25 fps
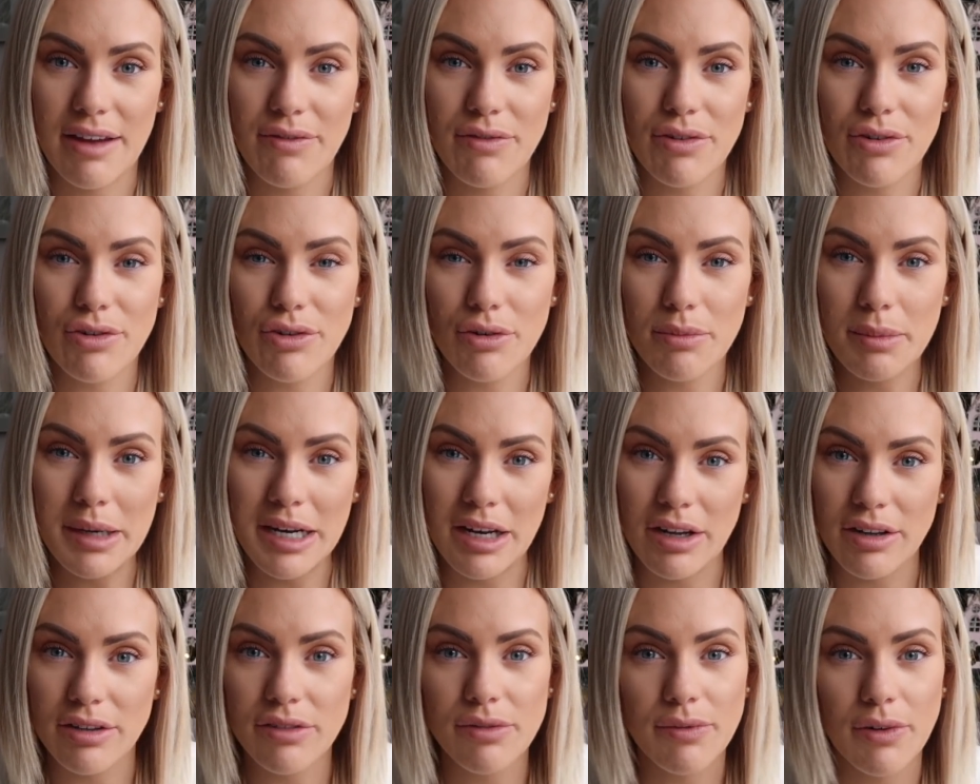If you saw my
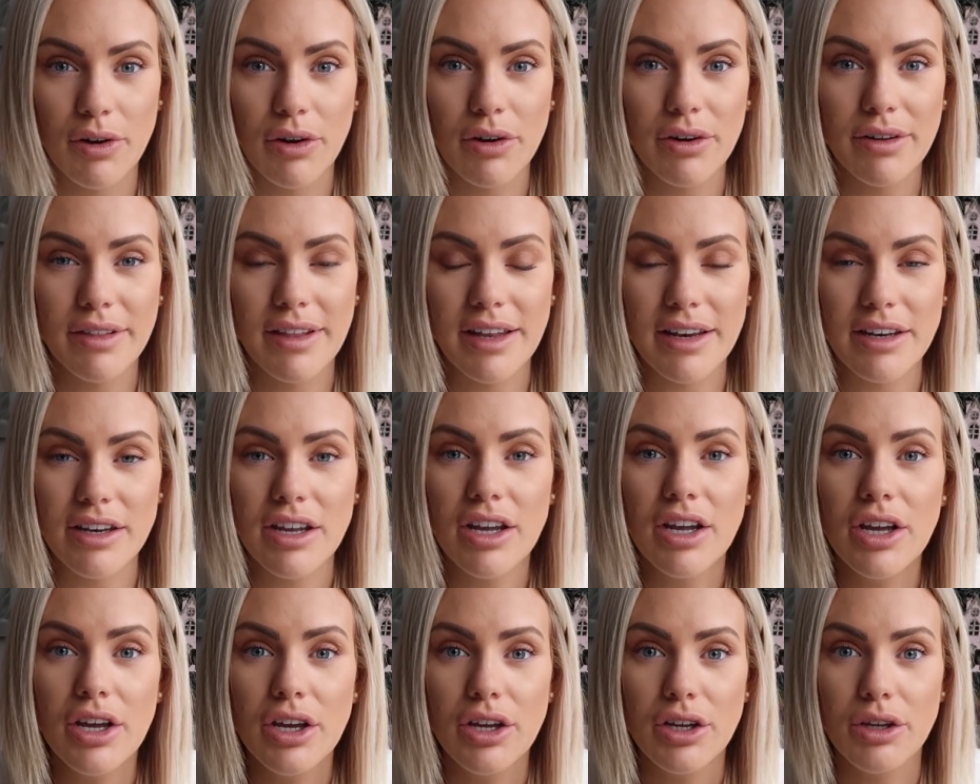last vlog, then
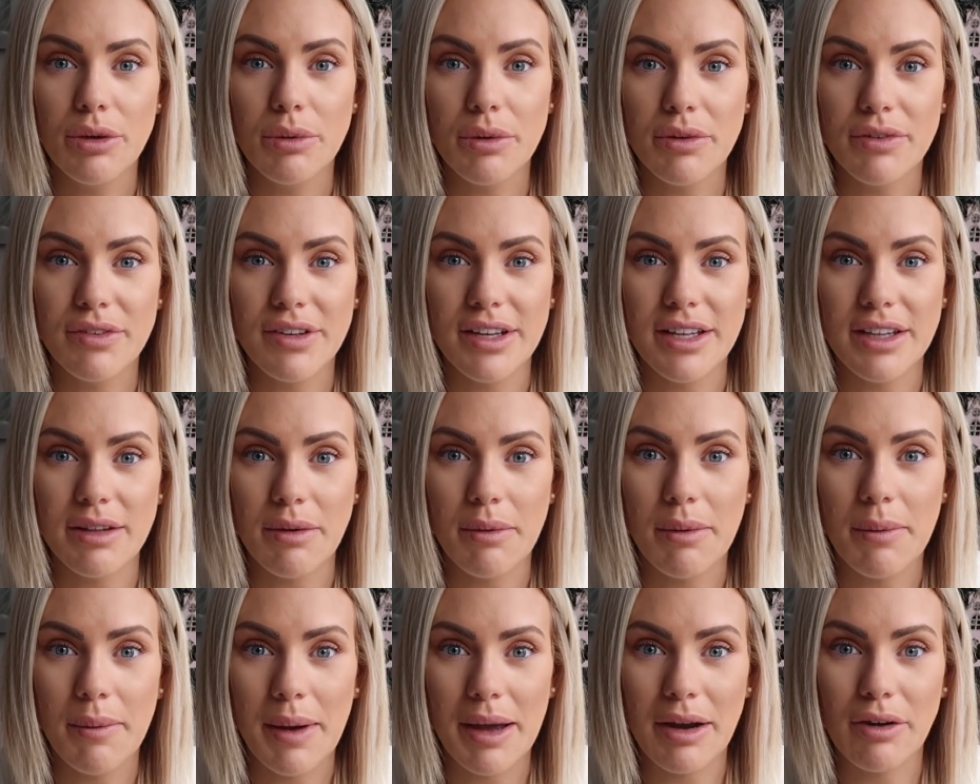you would have seen that
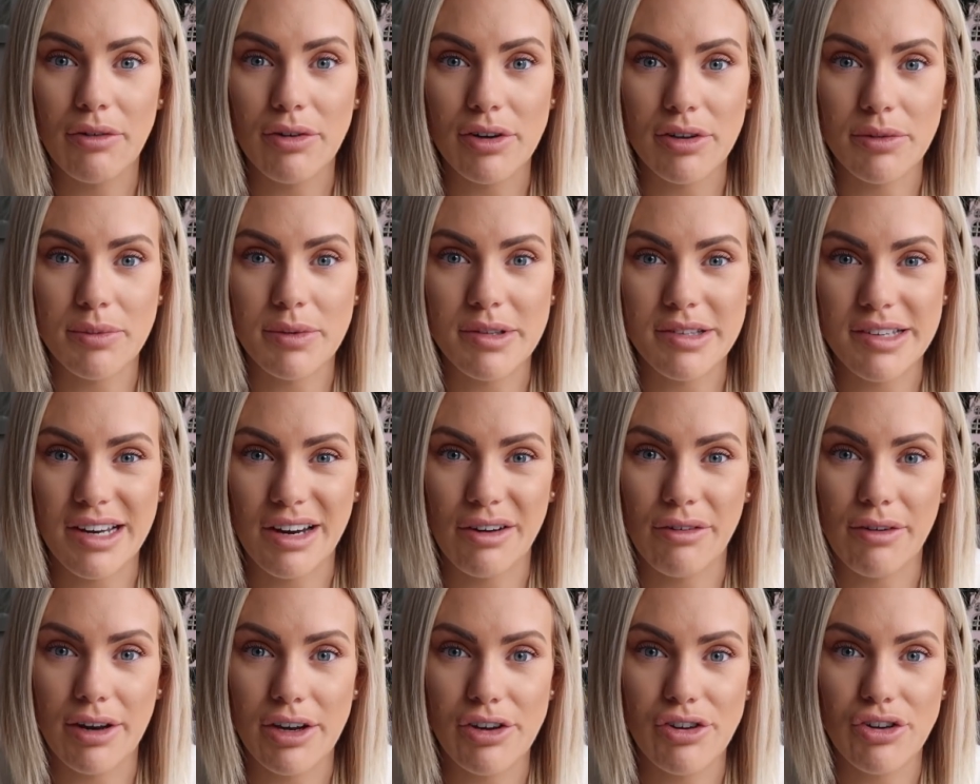we went Christmas
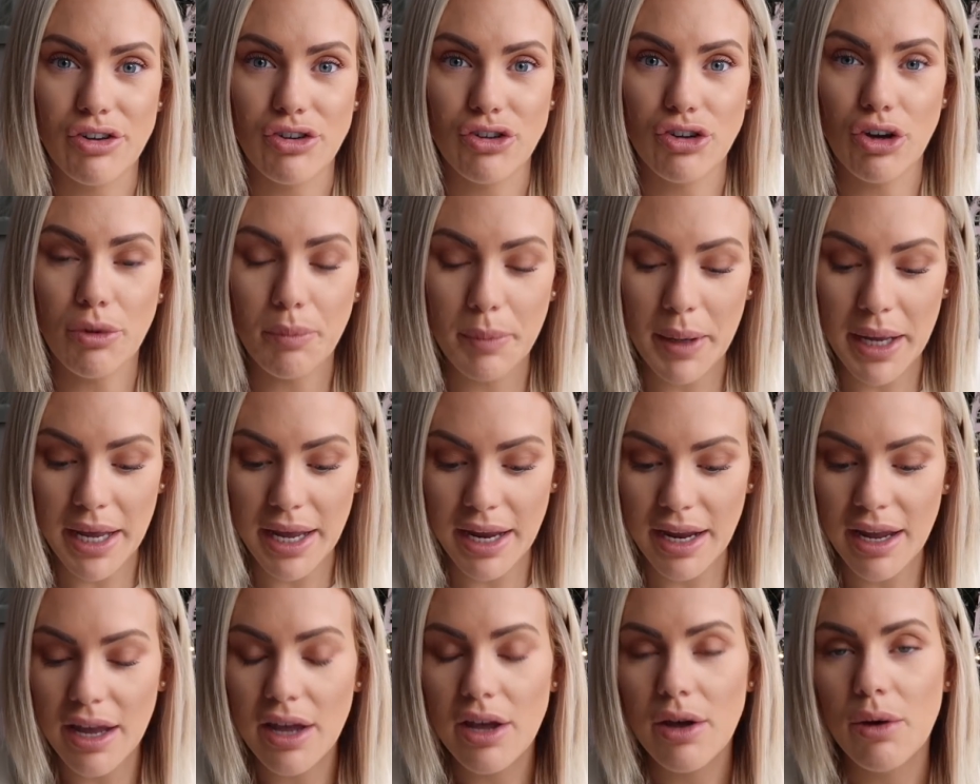decoration
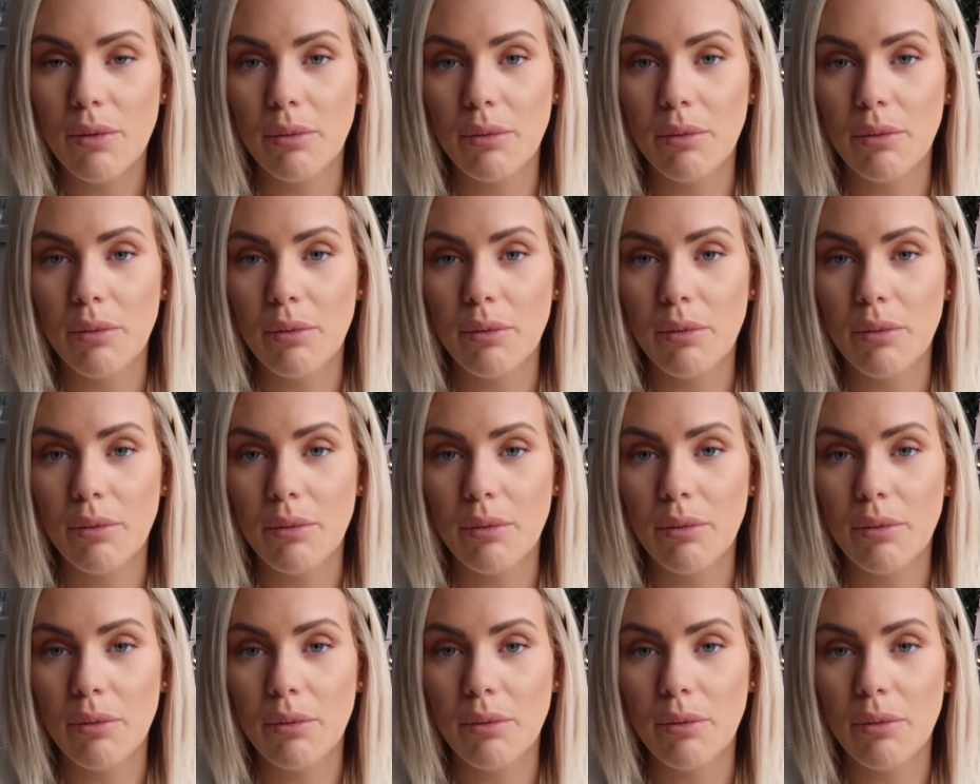shopping.